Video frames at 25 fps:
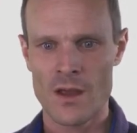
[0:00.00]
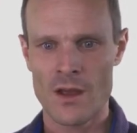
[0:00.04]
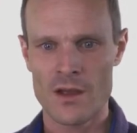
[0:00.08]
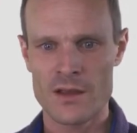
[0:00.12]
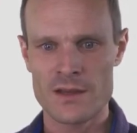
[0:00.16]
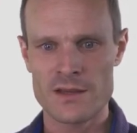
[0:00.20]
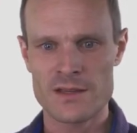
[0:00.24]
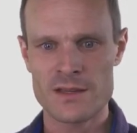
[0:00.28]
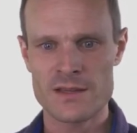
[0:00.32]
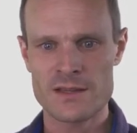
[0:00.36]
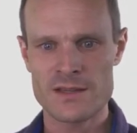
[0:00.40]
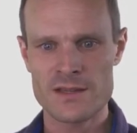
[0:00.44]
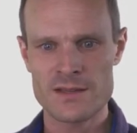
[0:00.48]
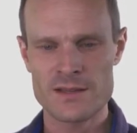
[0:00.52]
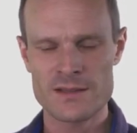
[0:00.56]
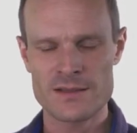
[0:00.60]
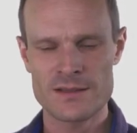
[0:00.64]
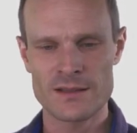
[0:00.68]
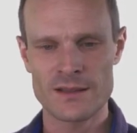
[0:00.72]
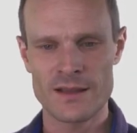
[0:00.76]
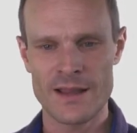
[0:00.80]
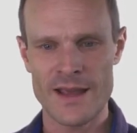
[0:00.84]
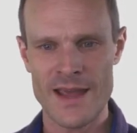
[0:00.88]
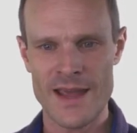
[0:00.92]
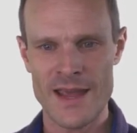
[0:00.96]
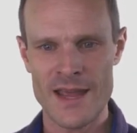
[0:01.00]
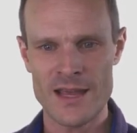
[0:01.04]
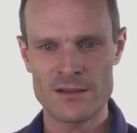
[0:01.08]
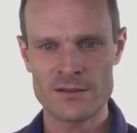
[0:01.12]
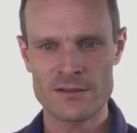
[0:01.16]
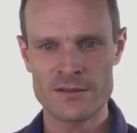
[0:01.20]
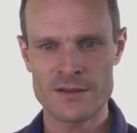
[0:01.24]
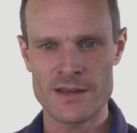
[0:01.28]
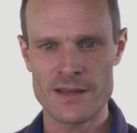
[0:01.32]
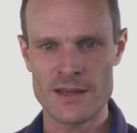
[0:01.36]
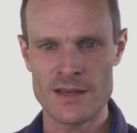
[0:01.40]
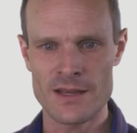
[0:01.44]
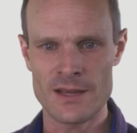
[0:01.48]
You see this little handle
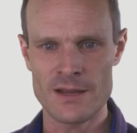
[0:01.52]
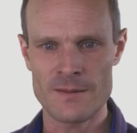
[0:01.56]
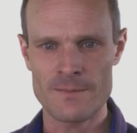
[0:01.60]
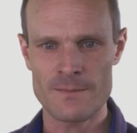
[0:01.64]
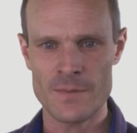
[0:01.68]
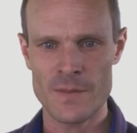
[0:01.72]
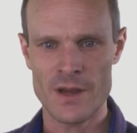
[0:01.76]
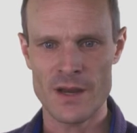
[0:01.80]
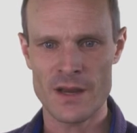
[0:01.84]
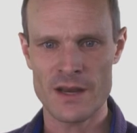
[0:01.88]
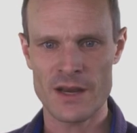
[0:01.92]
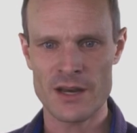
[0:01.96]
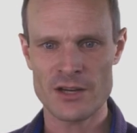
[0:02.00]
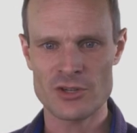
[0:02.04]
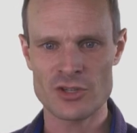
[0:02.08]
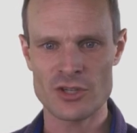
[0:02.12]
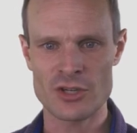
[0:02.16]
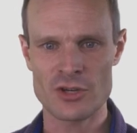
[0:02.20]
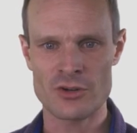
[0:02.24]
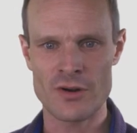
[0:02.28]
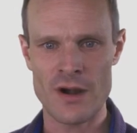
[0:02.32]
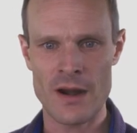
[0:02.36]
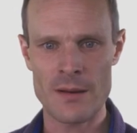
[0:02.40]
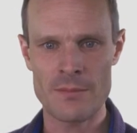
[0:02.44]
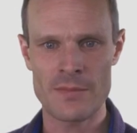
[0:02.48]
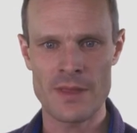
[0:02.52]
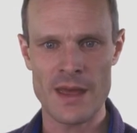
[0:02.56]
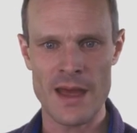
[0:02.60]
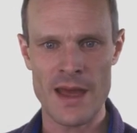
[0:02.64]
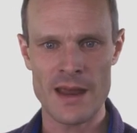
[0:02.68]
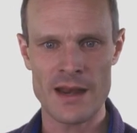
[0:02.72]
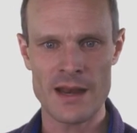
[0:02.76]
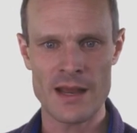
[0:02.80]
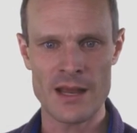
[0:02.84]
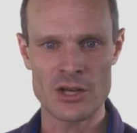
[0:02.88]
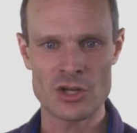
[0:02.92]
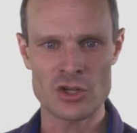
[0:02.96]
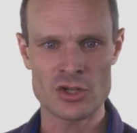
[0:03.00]
here. I can actually grab
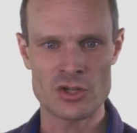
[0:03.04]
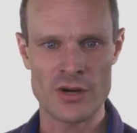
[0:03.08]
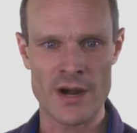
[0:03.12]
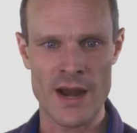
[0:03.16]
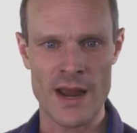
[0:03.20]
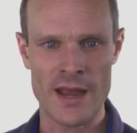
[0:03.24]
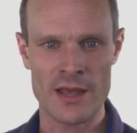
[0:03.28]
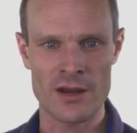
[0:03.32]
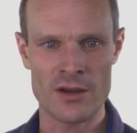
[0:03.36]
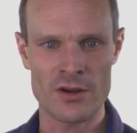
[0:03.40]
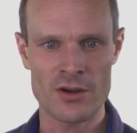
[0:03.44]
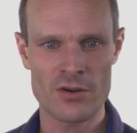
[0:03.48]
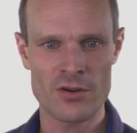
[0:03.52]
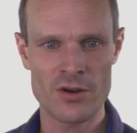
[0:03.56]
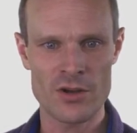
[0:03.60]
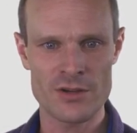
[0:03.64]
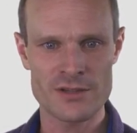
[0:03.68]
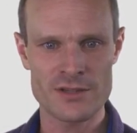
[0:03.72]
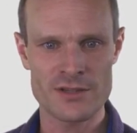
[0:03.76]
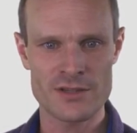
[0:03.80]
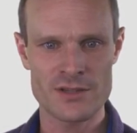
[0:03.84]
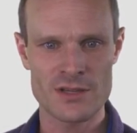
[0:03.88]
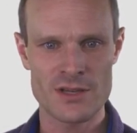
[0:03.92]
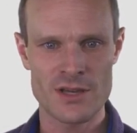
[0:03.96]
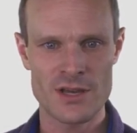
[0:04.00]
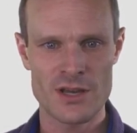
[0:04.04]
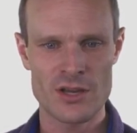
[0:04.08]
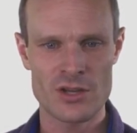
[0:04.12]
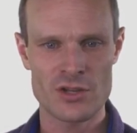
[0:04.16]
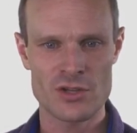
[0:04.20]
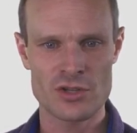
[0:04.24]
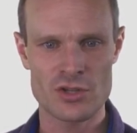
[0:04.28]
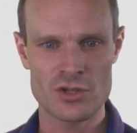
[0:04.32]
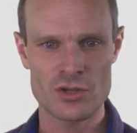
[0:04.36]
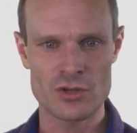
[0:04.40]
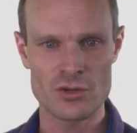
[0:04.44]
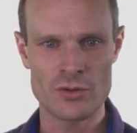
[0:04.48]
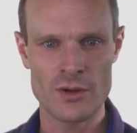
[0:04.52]
that and drag it across
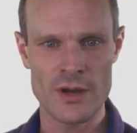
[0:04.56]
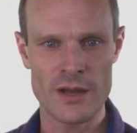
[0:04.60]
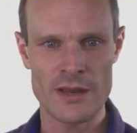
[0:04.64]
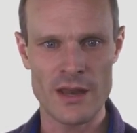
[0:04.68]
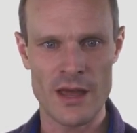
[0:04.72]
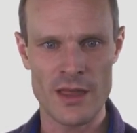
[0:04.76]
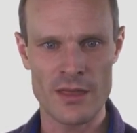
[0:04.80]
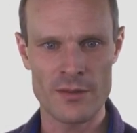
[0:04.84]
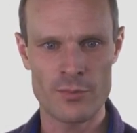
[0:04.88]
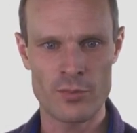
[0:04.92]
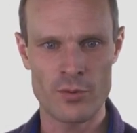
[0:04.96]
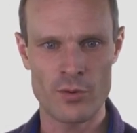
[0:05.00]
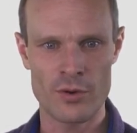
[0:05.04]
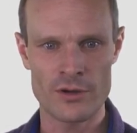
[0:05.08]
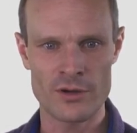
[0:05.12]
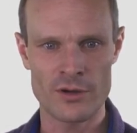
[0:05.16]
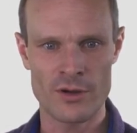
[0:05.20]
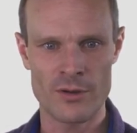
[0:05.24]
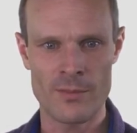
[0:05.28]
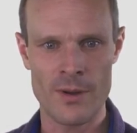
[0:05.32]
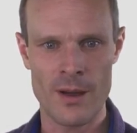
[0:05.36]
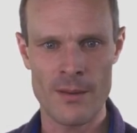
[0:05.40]
to another point on my